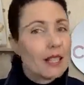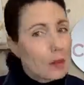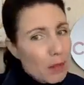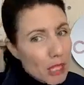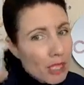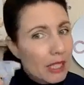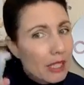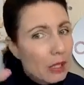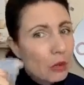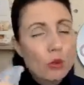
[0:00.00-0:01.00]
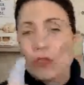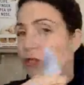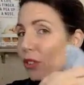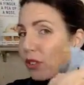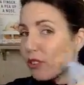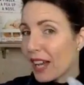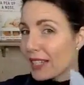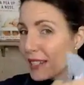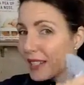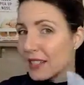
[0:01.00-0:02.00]
It's particularly good for
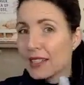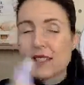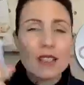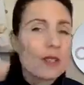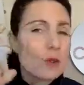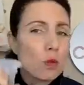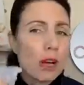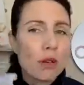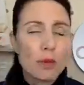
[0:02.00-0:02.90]
faces as well,